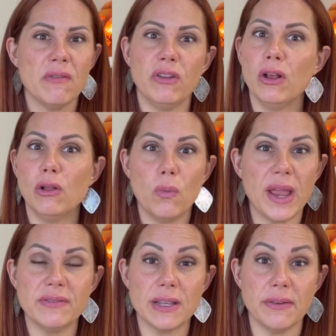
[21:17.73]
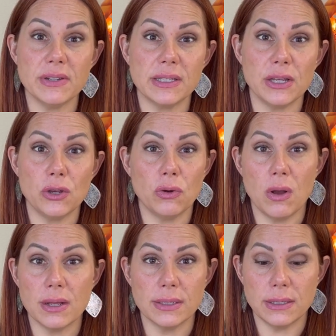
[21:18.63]
Vanilla Waves obviously, you know,
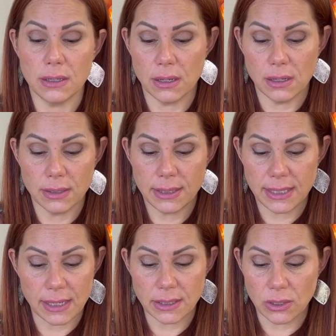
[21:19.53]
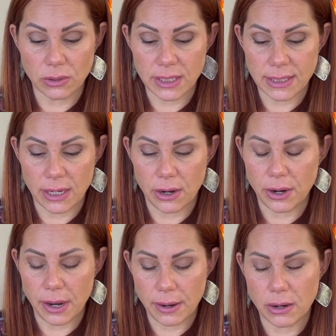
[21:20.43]
has a salty sea
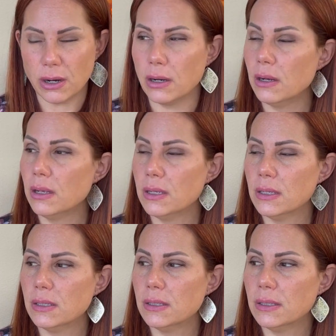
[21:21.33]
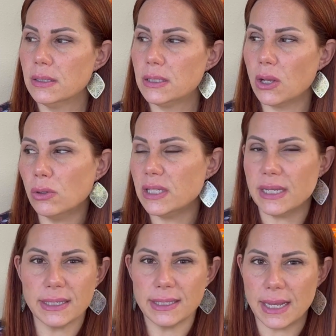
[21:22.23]
in it or
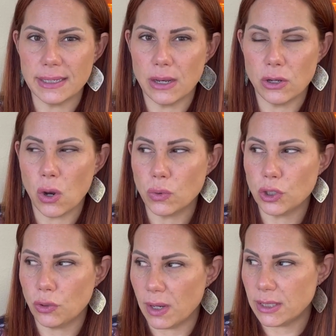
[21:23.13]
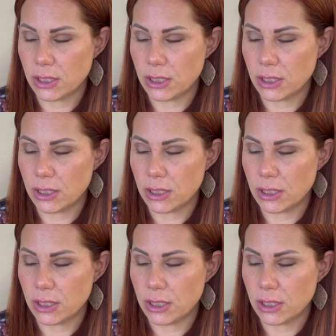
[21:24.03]
salty scent note to it.